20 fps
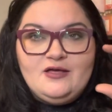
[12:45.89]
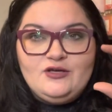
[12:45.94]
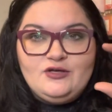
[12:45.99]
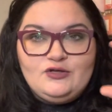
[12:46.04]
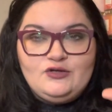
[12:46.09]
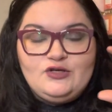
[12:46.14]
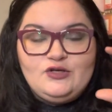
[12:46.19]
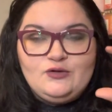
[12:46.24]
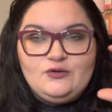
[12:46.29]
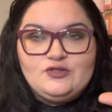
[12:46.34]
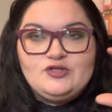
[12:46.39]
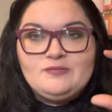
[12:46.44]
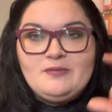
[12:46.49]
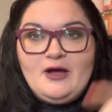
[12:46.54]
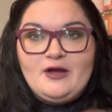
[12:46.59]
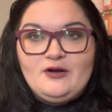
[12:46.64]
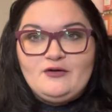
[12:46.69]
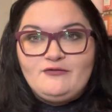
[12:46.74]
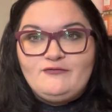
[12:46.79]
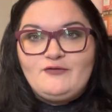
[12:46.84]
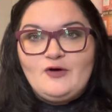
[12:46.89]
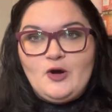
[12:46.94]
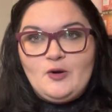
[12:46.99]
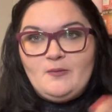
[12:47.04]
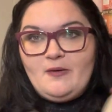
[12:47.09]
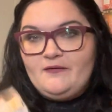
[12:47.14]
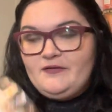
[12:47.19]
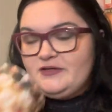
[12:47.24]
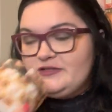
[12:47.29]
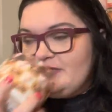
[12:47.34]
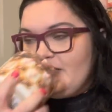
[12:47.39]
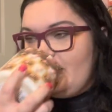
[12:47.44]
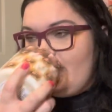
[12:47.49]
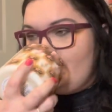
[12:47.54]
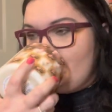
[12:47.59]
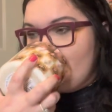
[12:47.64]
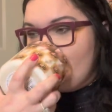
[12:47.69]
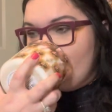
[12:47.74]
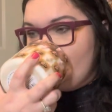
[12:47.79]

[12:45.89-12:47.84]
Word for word: huge amount of foam on the top.